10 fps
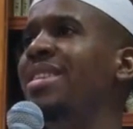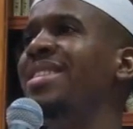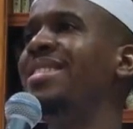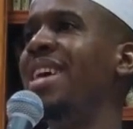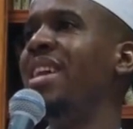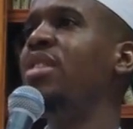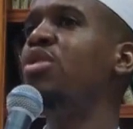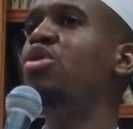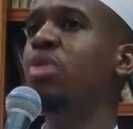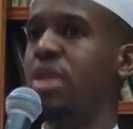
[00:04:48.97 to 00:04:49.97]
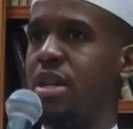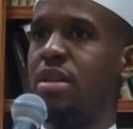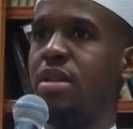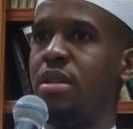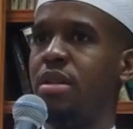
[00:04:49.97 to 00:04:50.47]
and disdaining the sunnah.
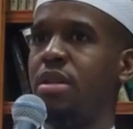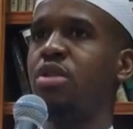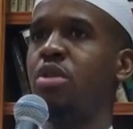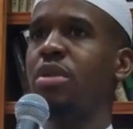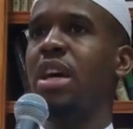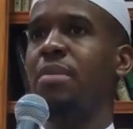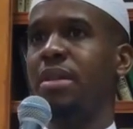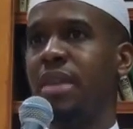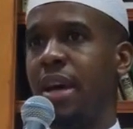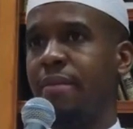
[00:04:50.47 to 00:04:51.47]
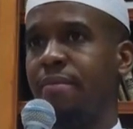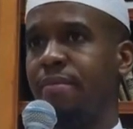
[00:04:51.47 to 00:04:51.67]
There's no doubt about that.